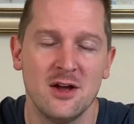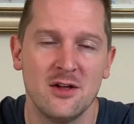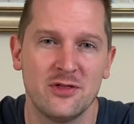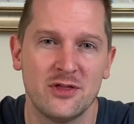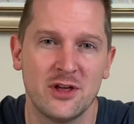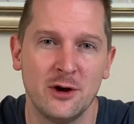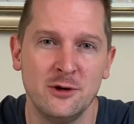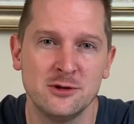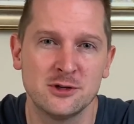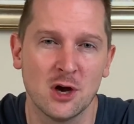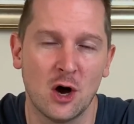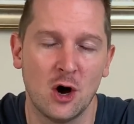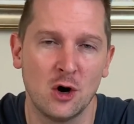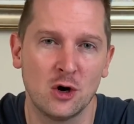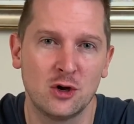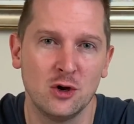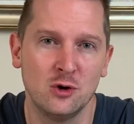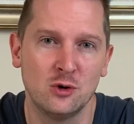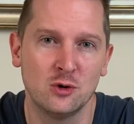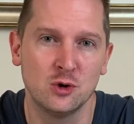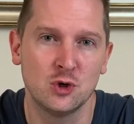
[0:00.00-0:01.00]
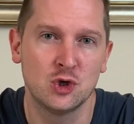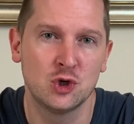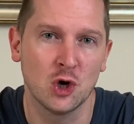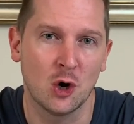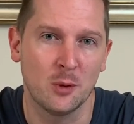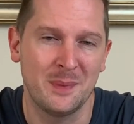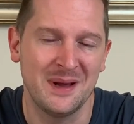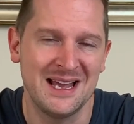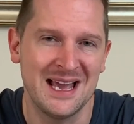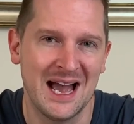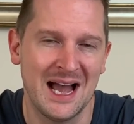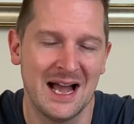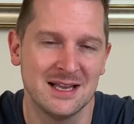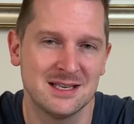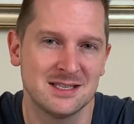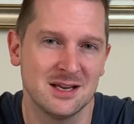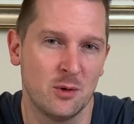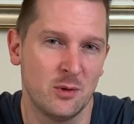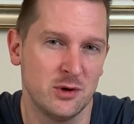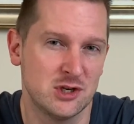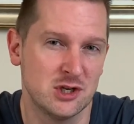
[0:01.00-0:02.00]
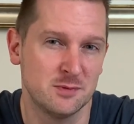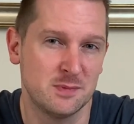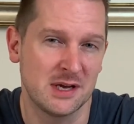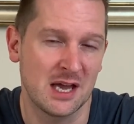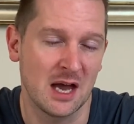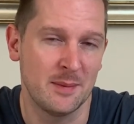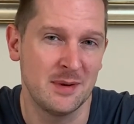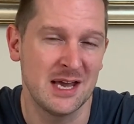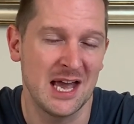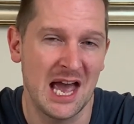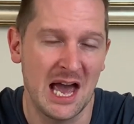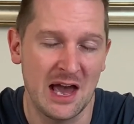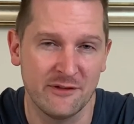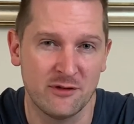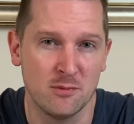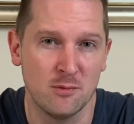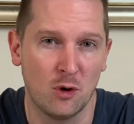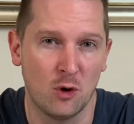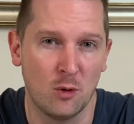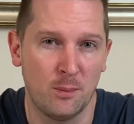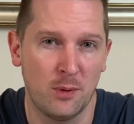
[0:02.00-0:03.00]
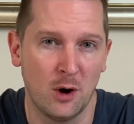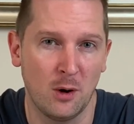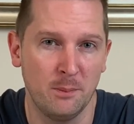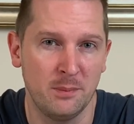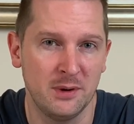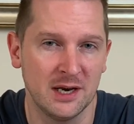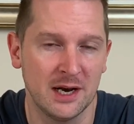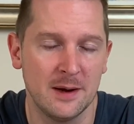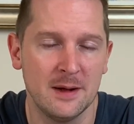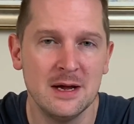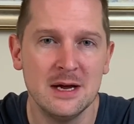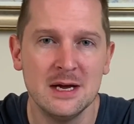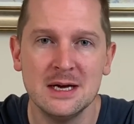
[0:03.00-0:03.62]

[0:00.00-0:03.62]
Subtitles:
Those are Google Shopping ads, which is becoming ever more popular.